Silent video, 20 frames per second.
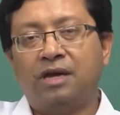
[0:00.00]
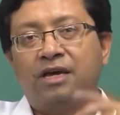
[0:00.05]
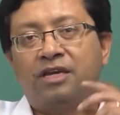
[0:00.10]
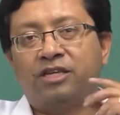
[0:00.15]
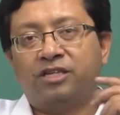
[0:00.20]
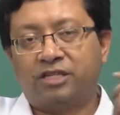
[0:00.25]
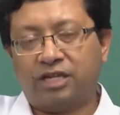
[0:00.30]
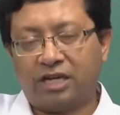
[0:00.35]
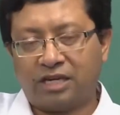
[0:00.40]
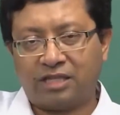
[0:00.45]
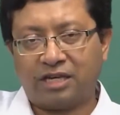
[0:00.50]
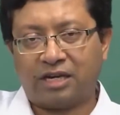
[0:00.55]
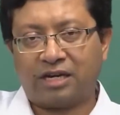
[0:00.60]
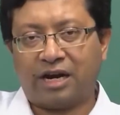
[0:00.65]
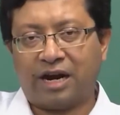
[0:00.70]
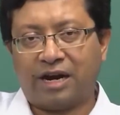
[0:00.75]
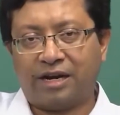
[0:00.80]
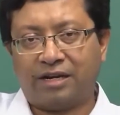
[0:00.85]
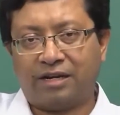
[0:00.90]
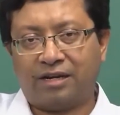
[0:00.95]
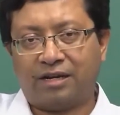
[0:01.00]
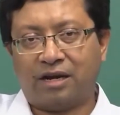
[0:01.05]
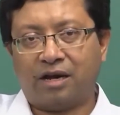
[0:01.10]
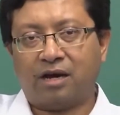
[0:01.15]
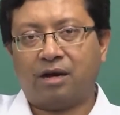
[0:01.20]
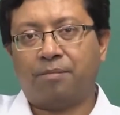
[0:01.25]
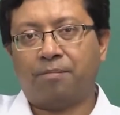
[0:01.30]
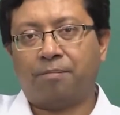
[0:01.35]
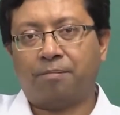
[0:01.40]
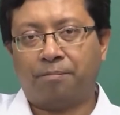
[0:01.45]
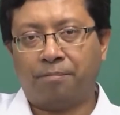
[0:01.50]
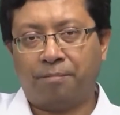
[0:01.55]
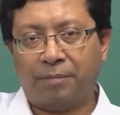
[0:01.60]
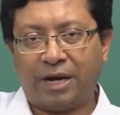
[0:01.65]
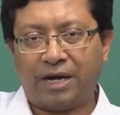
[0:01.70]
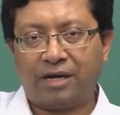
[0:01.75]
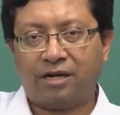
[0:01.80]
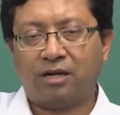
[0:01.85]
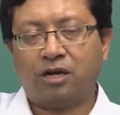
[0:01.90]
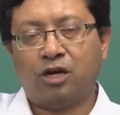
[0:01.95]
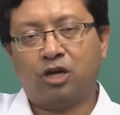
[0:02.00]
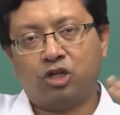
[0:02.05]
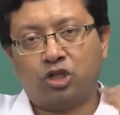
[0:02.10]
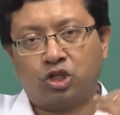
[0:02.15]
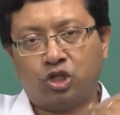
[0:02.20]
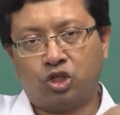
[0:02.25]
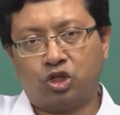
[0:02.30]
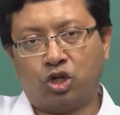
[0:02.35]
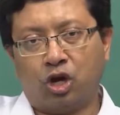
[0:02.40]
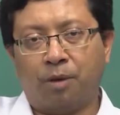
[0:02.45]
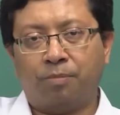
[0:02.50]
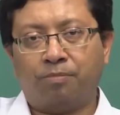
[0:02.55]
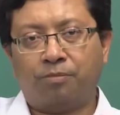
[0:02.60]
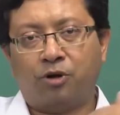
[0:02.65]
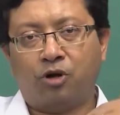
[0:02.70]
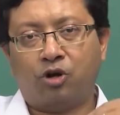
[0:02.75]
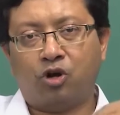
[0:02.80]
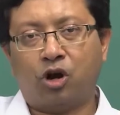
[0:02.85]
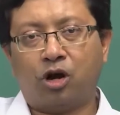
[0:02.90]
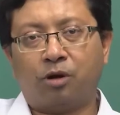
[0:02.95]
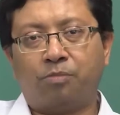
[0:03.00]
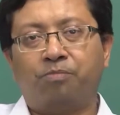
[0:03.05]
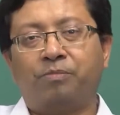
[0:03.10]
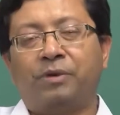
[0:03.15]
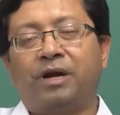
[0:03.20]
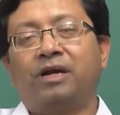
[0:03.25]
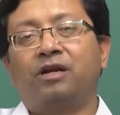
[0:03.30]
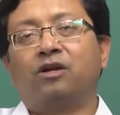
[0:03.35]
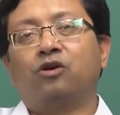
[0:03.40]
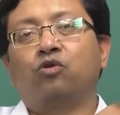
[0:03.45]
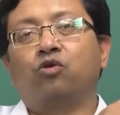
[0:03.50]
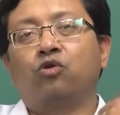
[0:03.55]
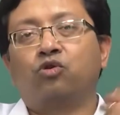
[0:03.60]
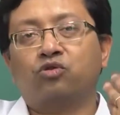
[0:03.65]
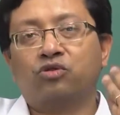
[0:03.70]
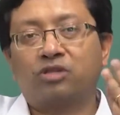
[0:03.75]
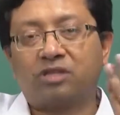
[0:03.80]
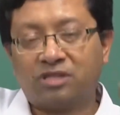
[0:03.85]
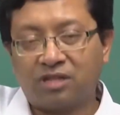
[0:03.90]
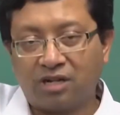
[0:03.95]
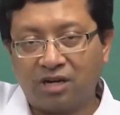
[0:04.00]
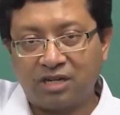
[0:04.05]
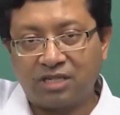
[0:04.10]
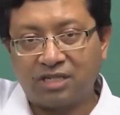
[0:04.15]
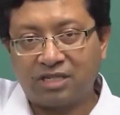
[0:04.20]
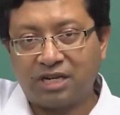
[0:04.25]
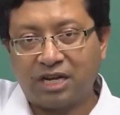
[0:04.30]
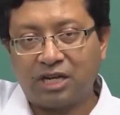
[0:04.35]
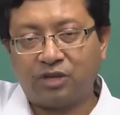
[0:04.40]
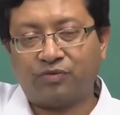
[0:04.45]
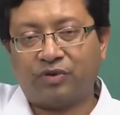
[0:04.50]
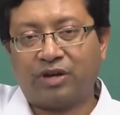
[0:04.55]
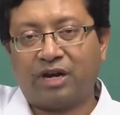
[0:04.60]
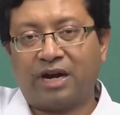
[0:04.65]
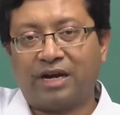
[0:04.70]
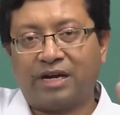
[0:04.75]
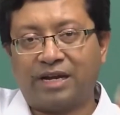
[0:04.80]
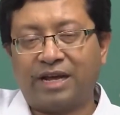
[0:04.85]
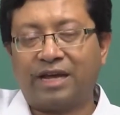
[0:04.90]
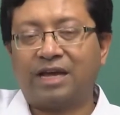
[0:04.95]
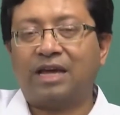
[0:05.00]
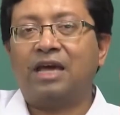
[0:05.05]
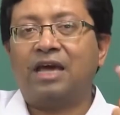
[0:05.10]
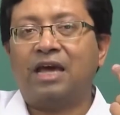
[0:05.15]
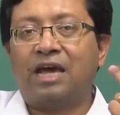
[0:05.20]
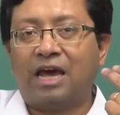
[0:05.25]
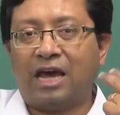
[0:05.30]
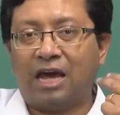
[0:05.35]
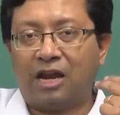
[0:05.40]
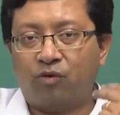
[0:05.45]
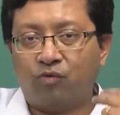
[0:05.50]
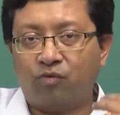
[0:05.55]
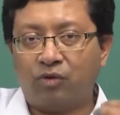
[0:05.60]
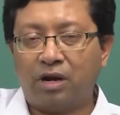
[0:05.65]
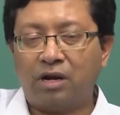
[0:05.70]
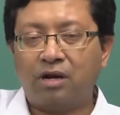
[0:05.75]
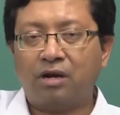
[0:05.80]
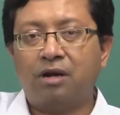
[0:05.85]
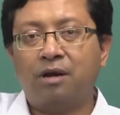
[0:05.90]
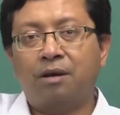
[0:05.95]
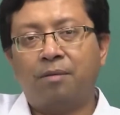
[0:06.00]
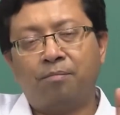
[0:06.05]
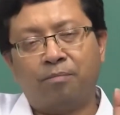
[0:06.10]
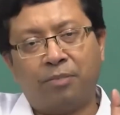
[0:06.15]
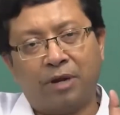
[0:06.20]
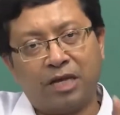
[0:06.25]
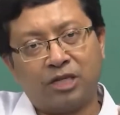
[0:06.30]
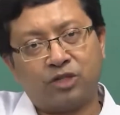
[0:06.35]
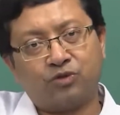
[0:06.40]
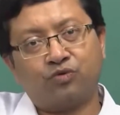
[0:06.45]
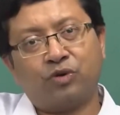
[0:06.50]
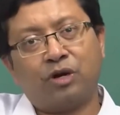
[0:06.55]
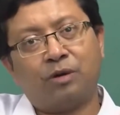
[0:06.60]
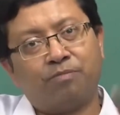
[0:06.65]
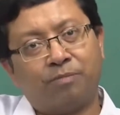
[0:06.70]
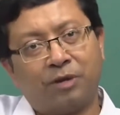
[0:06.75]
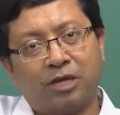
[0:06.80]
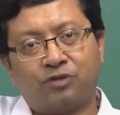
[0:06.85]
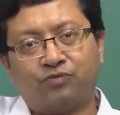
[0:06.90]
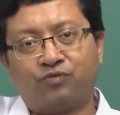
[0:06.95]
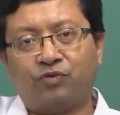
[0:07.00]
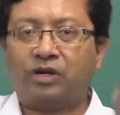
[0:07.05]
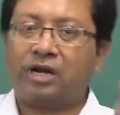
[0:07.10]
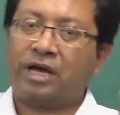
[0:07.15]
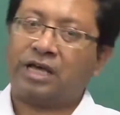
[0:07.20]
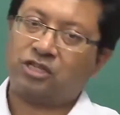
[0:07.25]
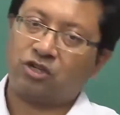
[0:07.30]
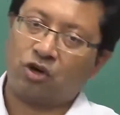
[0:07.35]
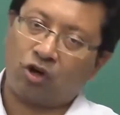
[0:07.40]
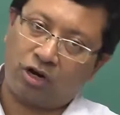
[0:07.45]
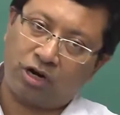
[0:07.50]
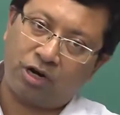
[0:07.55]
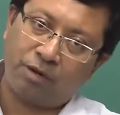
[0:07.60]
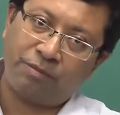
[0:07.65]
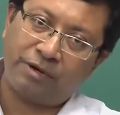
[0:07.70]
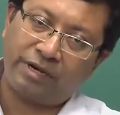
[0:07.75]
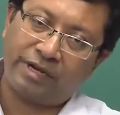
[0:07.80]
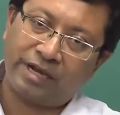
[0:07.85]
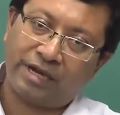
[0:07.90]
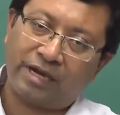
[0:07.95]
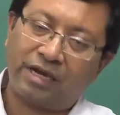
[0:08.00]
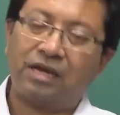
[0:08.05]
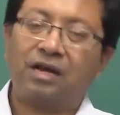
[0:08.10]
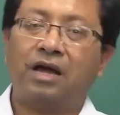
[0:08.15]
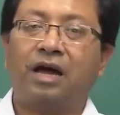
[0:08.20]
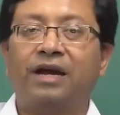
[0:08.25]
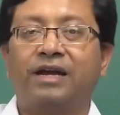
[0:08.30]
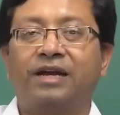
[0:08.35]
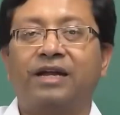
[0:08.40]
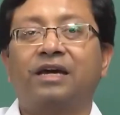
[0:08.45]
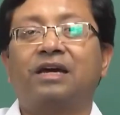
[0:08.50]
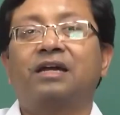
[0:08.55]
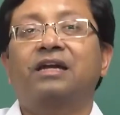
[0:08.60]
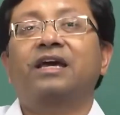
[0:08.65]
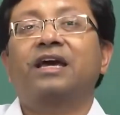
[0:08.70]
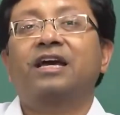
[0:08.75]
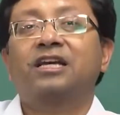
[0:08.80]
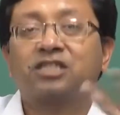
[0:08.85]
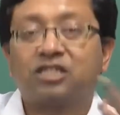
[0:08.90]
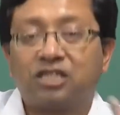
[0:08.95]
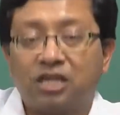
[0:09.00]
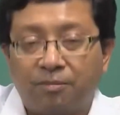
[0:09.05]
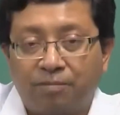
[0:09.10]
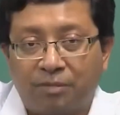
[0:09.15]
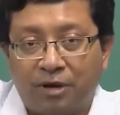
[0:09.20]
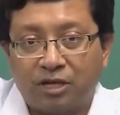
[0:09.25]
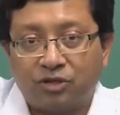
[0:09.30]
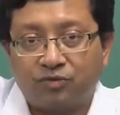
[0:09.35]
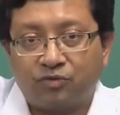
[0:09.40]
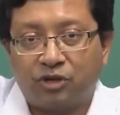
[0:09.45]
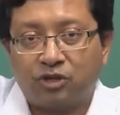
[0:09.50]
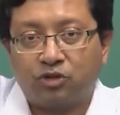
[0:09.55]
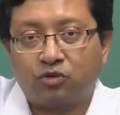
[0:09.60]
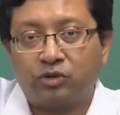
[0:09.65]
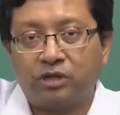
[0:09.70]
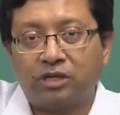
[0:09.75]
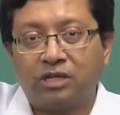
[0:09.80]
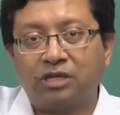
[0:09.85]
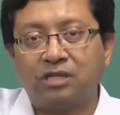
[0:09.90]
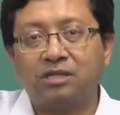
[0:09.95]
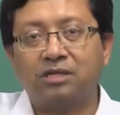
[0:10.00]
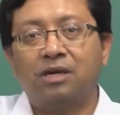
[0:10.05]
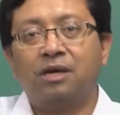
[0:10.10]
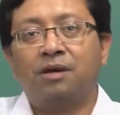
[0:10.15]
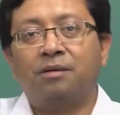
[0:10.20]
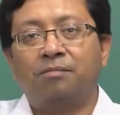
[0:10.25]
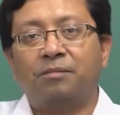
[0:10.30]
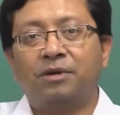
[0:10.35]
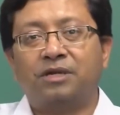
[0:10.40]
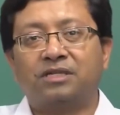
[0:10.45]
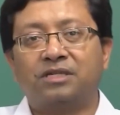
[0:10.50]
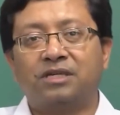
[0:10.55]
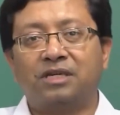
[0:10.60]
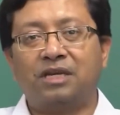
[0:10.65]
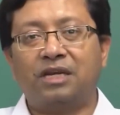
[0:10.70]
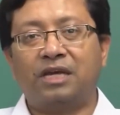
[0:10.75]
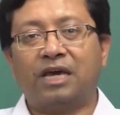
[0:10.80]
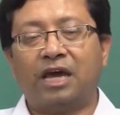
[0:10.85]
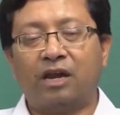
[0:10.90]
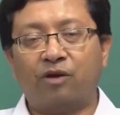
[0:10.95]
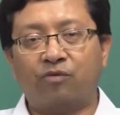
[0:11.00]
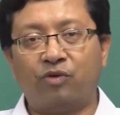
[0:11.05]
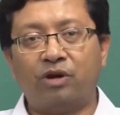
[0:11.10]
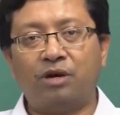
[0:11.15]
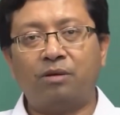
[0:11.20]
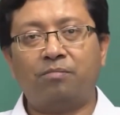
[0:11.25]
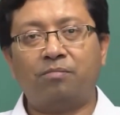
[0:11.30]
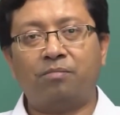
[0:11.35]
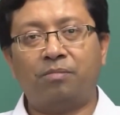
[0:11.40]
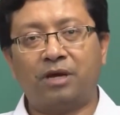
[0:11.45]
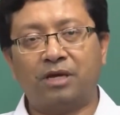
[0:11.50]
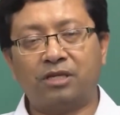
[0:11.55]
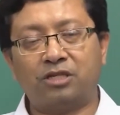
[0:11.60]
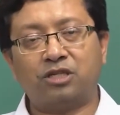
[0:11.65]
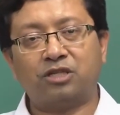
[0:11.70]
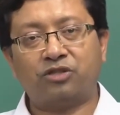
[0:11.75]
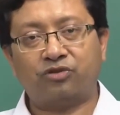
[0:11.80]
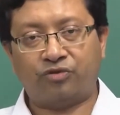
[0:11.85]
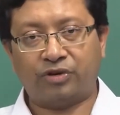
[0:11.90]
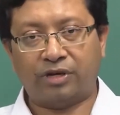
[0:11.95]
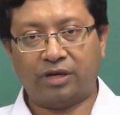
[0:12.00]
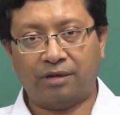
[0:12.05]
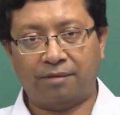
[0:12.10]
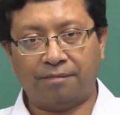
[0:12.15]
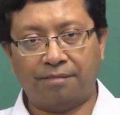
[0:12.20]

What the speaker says: check the criteria, met, stop, not met, go to the third stage where I take N1 plus 1 has already been taken, I take an extra plus 1. So, it is basically N1 plus 3.